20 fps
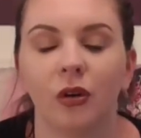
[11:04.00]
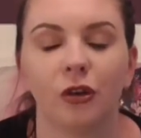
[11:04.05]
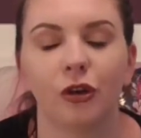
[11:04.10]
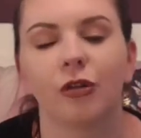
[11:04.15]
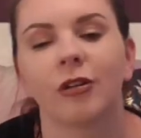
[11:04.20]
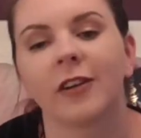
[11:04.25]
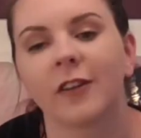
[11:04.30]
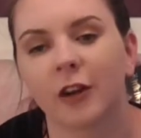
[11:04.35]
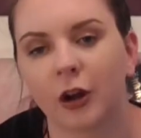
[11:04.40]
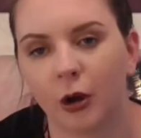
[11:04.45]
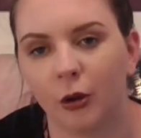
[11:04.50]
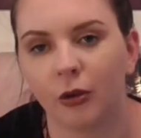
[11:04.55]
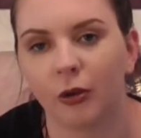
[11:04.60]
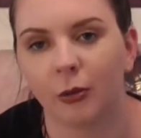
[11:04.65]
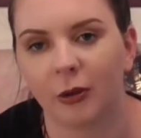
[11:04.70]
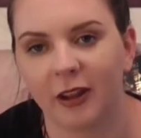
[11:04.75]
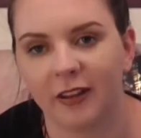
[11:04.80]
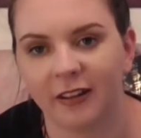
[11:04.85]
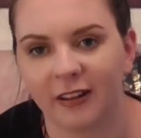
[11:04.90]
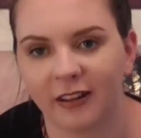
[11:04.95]
during the colder
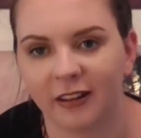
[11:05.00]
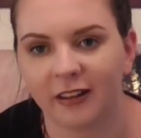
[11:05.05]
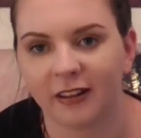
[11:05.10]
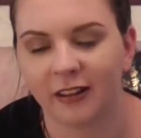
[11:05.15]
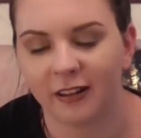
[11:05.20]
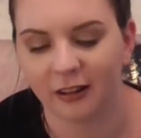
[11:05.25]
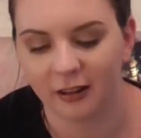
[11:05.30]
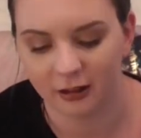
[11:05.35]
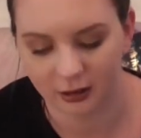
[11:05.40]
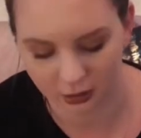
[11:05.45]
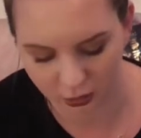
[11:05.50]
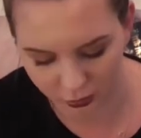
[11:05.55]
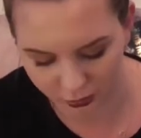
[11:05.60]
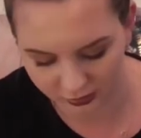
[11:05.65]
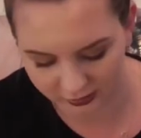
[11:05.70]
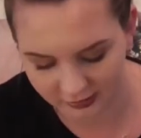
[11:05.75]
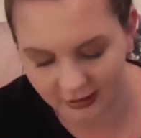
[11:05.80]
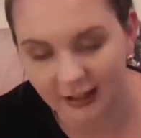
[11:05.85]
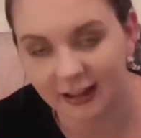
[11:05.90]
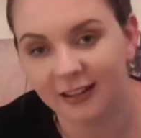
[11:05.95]
weather, your
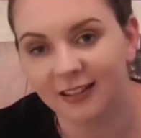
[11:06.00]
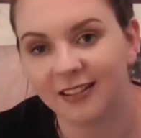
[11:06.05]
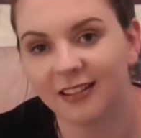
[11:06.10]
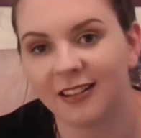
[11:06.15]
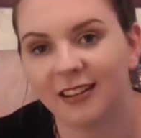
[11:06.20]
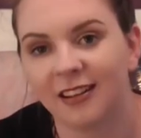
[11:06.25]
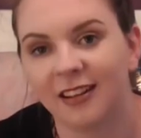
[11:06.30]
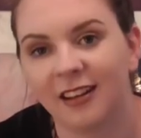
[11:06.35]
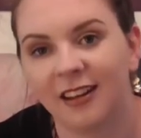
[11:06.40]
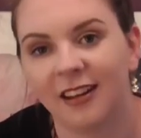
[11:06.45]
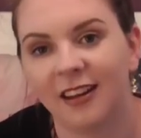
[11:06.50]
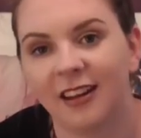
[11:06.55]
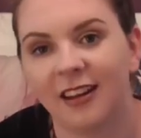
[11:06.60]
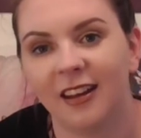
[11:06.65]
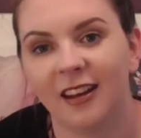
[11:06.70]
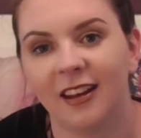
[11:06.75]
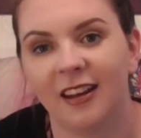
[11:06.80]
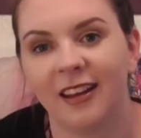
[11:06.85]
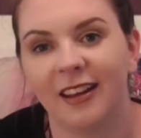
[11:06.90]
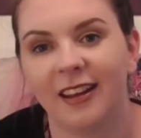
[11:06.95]
skin,
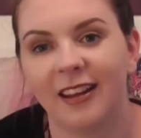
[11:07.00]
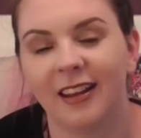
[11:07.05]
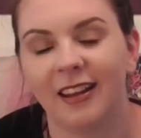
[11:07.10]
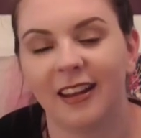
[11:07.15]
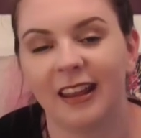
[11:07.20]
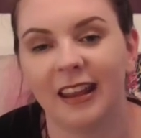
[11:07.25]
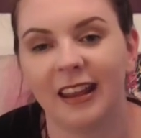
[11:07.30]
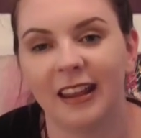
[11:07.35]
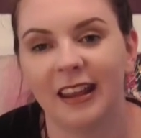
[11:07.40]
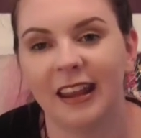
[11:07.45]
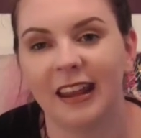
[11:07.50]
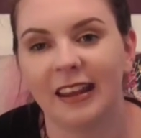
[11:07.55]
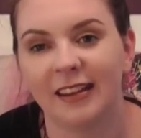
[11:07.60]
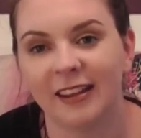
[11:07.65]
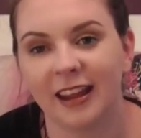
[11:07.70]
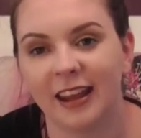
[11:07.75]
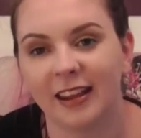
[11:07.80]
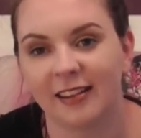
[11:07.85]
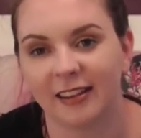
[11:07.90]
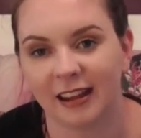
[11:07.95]
it
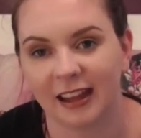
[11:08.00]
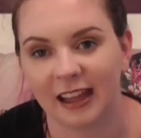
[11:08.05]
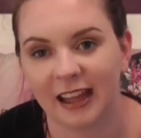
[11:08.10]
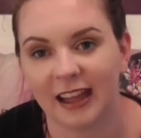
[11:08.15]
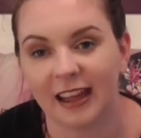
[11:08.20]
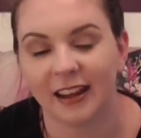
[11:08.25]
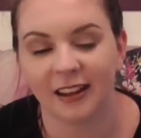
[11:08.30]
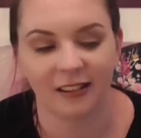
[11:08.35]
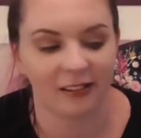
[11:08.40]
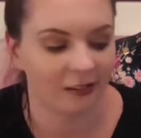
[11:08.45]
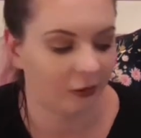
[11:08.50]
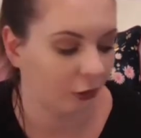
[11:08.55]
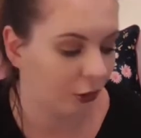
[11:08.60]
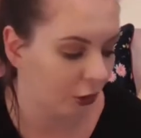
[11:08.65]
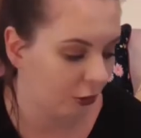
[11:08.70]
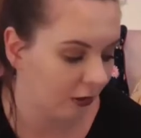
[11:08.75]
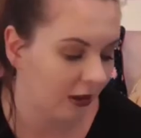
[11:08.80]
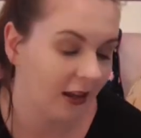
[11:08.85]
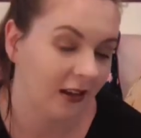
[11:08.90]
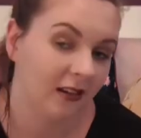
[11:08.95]
takes a hit, so
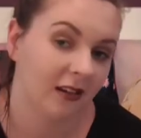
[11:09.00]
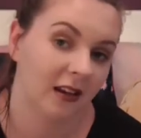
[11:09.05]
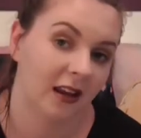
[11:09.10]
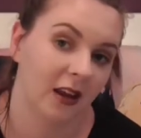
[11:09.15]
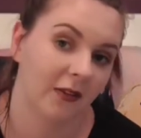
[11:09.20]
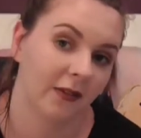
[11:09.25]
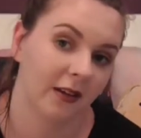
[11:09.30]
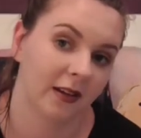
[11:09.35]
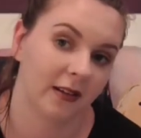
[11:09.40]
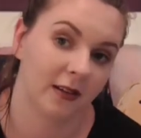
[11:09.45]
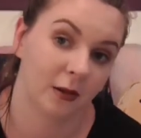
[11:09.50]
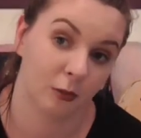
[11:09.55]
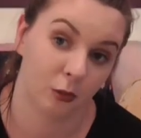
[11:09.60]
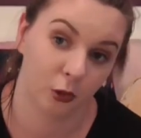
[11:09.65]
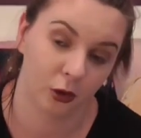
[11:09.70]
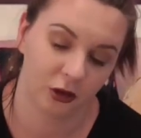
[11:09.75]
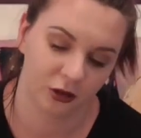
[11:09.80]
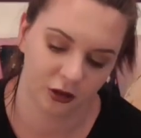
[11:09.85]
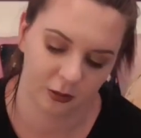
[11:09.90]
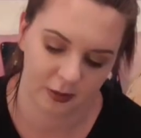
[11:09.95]
you need to give it some
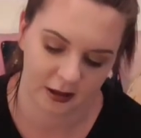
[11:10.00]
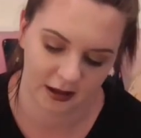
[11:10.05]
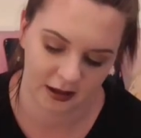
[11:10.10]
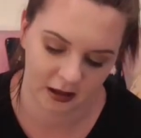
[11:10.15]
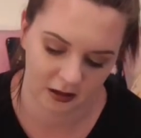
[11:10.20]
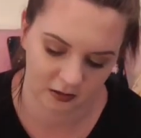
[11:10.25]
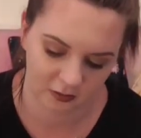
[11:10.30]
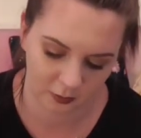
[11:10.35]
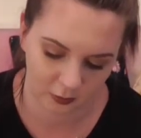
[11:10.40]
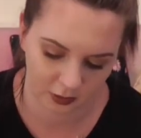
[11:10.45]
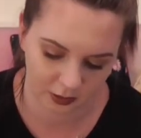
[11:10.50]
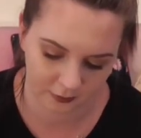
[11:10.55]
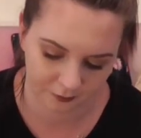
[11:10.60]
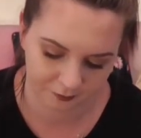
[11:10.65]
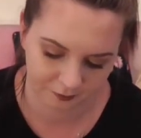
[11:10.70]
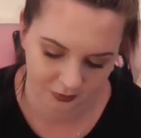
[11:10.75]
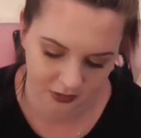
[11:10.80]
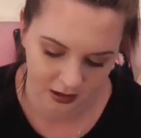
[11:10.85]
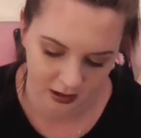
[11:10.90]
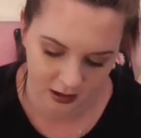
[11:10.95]
moisture back into it.
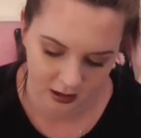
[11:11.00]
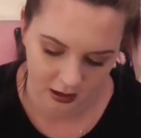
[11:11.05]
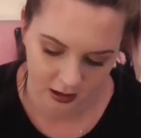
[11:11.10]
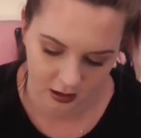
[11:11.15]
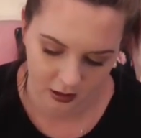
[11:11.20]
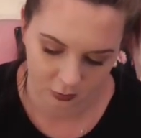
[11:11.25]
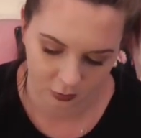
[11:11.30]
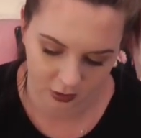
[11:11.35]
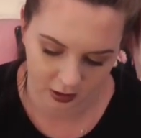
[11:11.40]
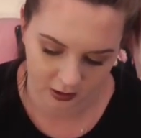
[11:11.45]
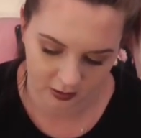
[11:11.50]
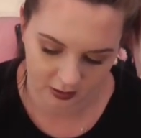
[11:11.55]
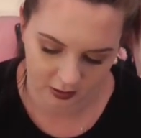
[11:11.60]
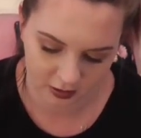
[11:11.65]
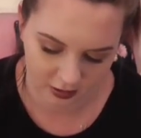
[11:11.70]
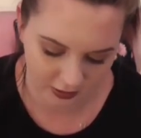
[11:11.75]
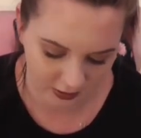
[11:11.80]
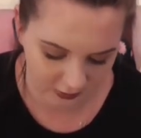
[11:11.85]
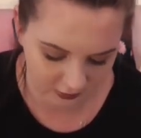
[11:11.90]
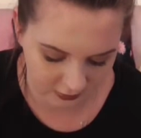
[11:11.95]
One of the
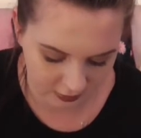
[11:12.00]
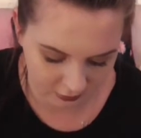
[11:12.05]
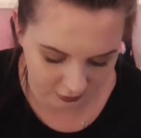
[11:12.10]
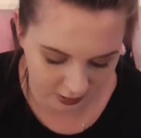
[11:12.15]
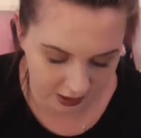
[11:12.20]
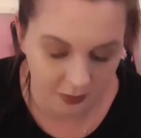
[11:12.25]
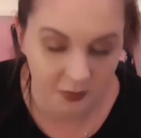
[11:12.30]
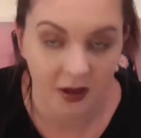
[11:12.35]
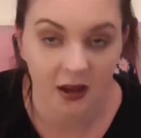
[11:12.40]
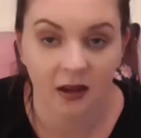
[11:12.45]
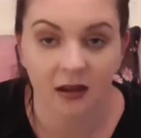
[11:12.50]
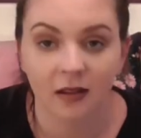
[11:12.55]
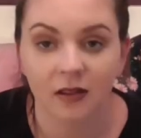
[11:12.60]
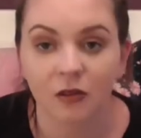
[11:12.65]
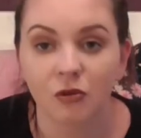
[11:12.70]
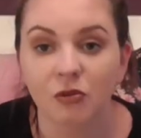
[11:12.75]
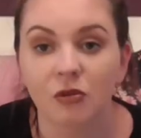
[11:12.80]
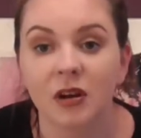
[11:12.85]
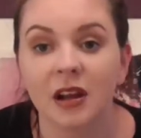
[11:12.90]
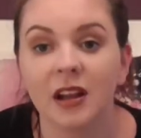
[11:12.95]
things I recommend is a
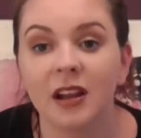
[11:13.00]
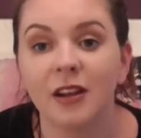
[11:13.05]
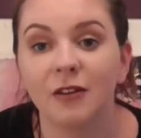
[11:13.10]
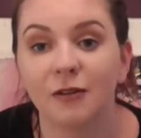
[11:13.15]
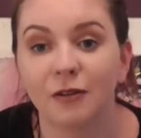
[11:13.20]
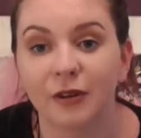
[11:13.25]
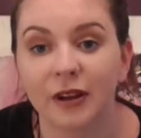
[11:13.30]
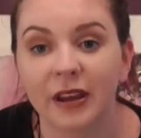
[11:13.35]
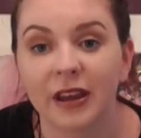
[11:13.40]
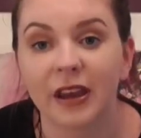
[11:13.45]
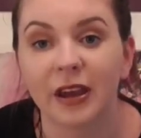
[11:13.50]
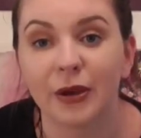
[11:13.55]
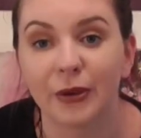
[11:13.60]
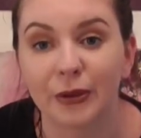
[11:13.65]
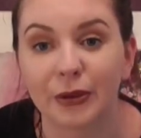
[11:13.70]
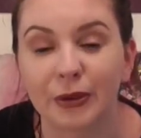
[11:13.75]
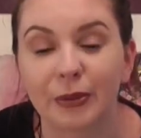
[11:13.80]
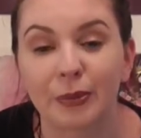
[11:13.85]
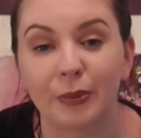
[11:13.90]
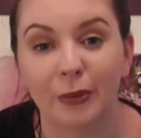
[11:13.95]
really freaking
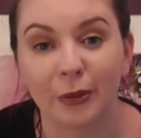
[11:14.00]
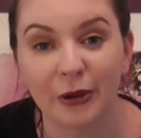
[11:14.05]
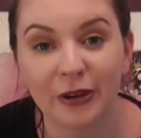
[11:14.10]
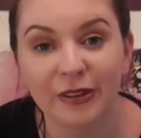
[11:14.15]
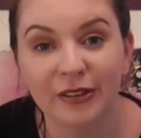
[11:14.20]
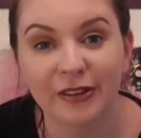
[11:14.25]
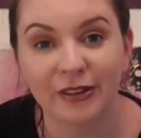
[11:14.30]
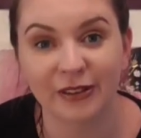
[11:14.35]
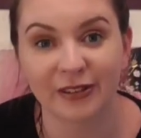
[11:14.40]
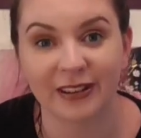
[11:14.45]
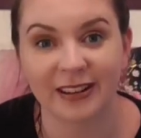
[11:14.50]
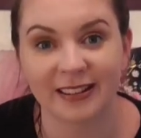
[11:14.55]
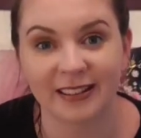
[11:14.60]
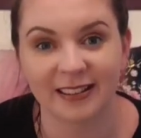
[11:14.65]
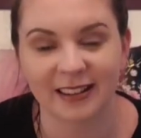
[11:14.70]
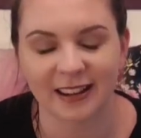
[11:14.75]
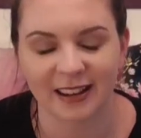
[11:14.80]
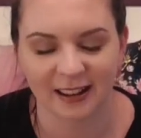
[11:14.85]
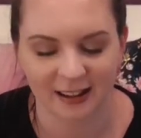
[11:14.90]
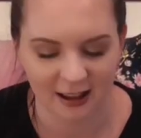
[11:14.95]
good
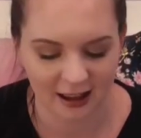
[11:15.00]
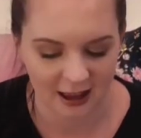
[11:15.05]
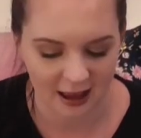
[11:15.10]
moisturiser.